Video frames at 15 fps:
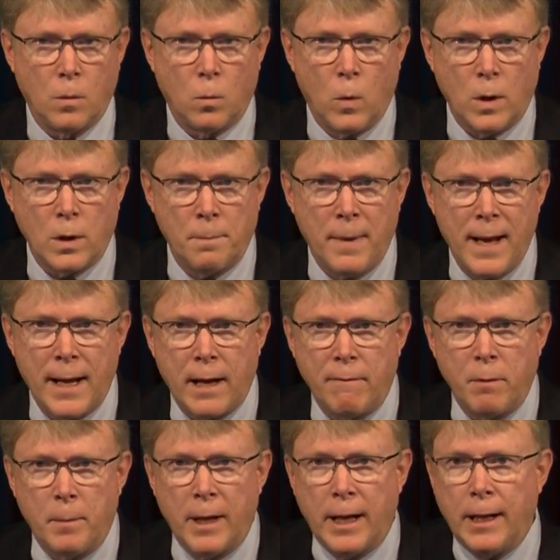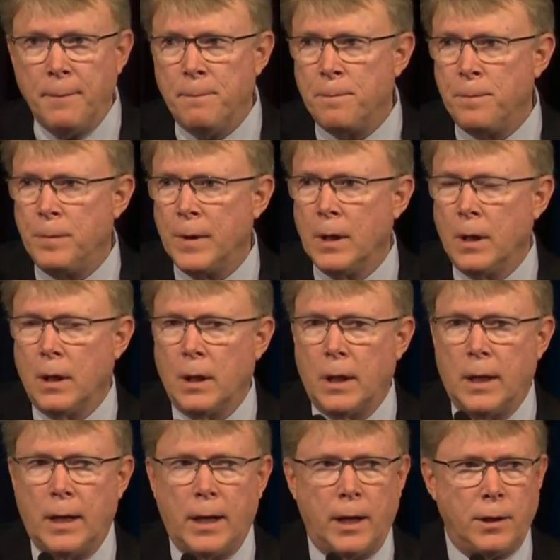Welcome back, everybody.
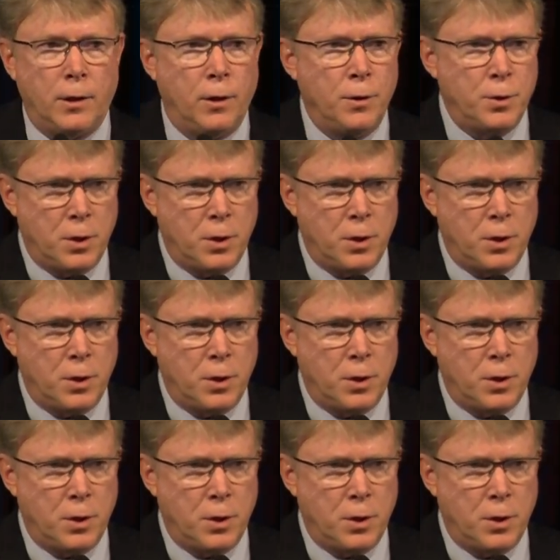You